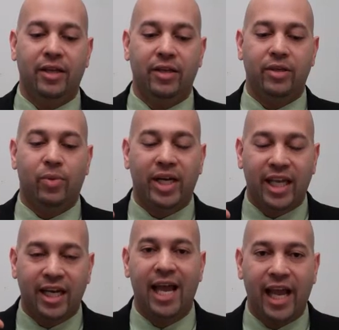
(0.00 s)
you want to
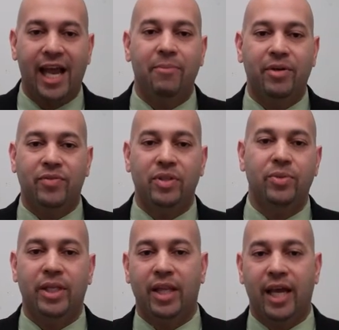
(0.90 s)
get in the habit of
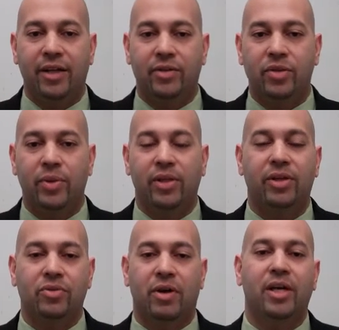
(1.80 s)
doing
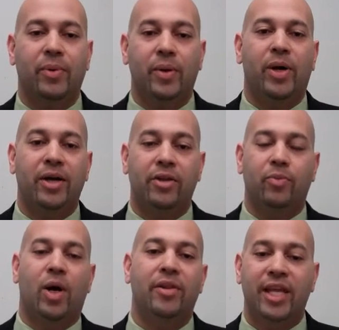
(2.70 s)
things right away
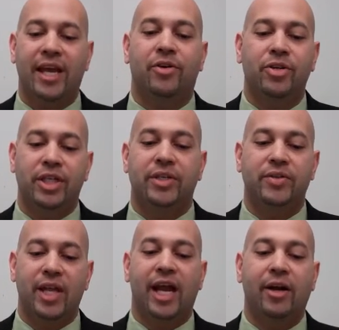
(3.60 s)
while the energy
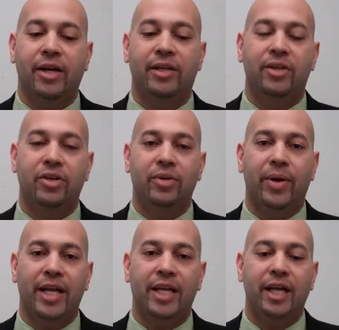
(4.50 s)
is there in the new
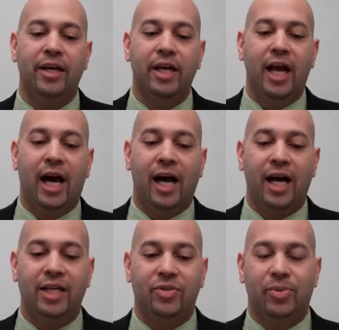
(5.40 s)
idea,
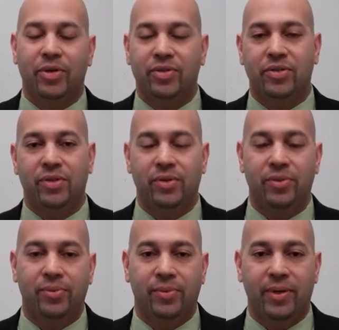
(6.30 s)
as opposed
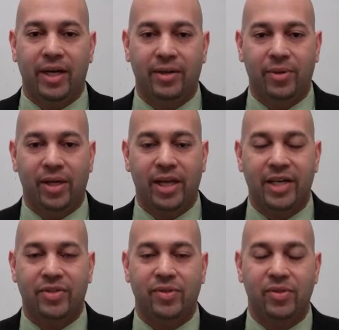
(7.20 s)
to what a lot
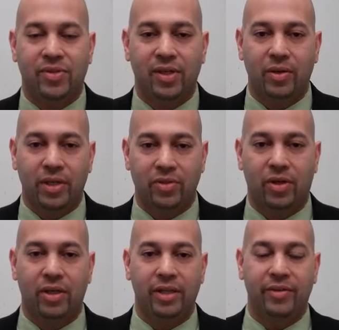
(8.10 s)
of students do. It's
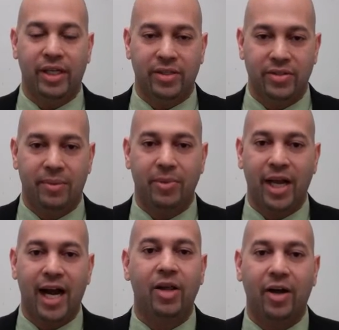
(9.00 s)
called living on someday
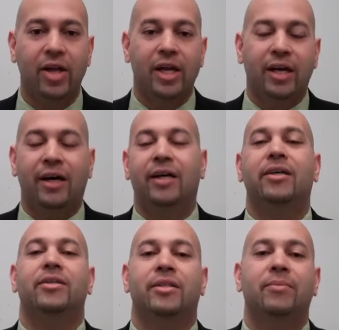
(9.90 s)
I'll.
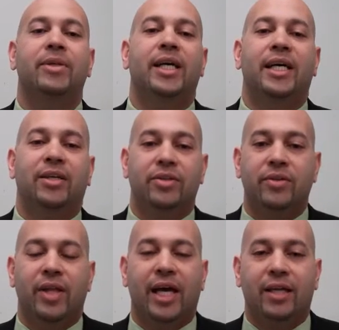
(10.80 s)
Oh, someday I'll
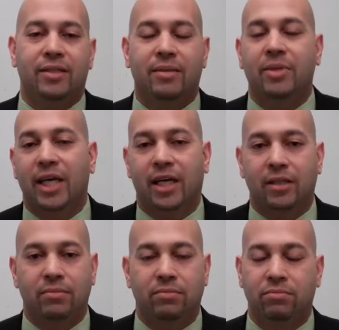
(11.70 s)
do that. Someday
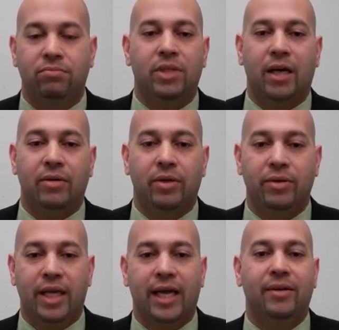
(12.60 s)
I'll go
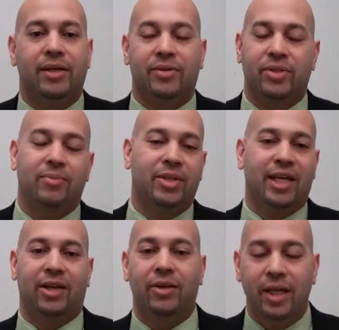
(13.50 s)
to that. No, someday
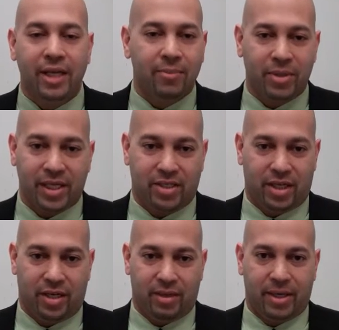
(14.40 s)
I'll be
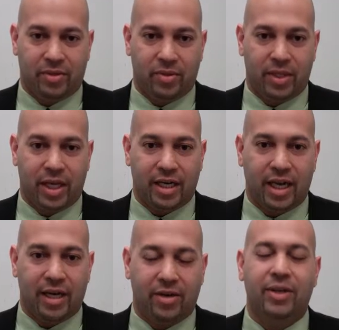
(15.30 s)
excited about doing that
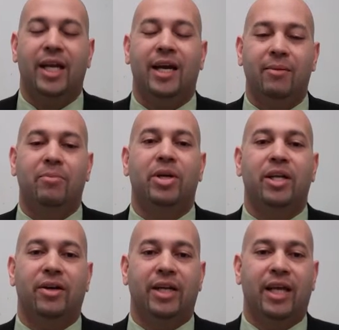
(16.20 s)
again. Oh yeah, I remember
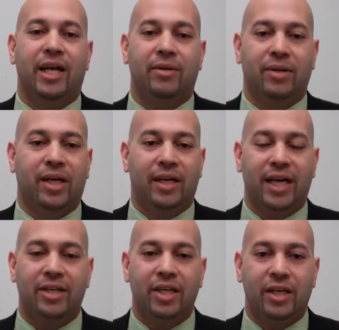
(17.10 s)
hearing that
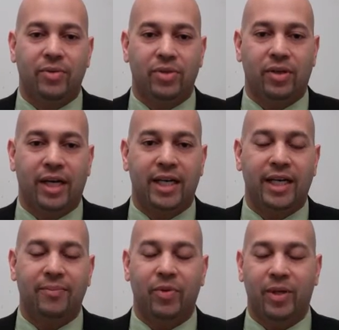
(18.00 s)
idea. It was a good
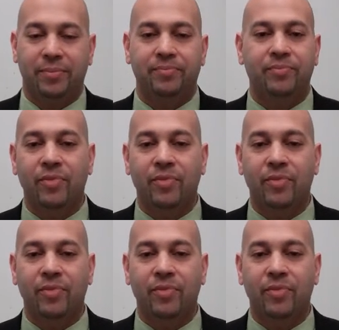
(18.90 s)
idea. Well,